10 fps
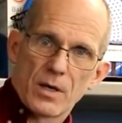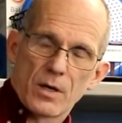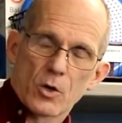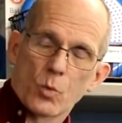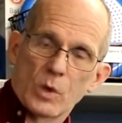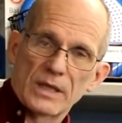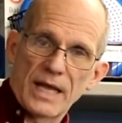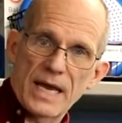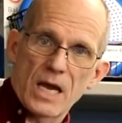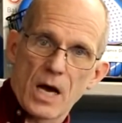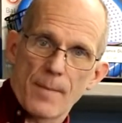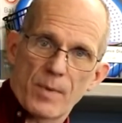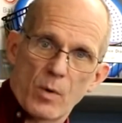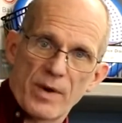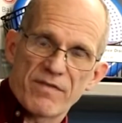or one leg
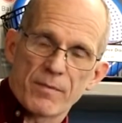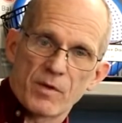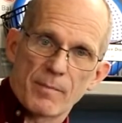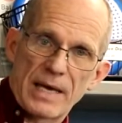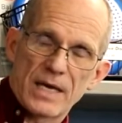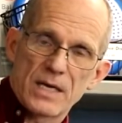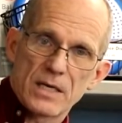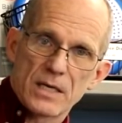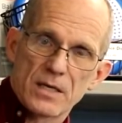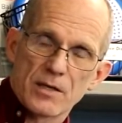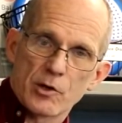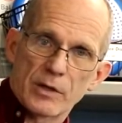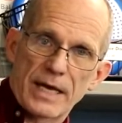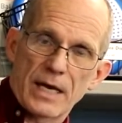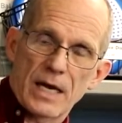up away from the bed that you're
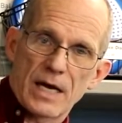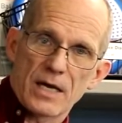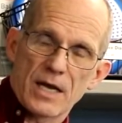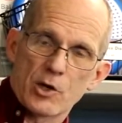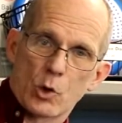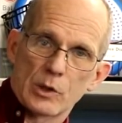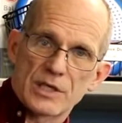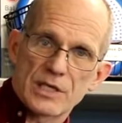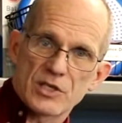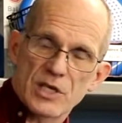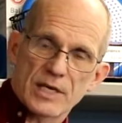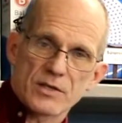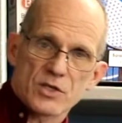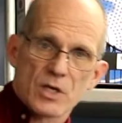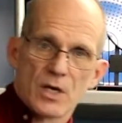laying on, and you hold it 10
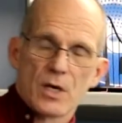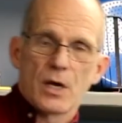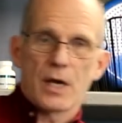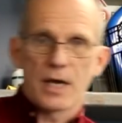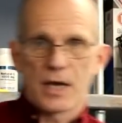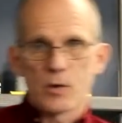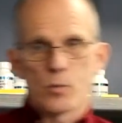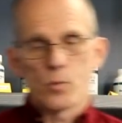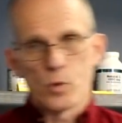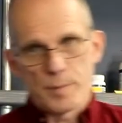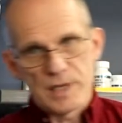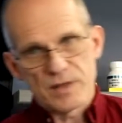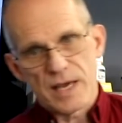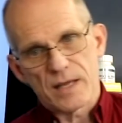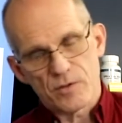seconds, and repeat
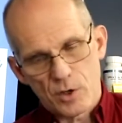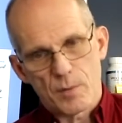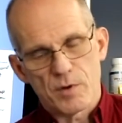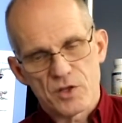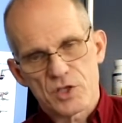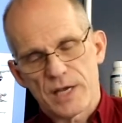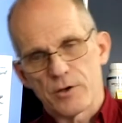that, the number that's on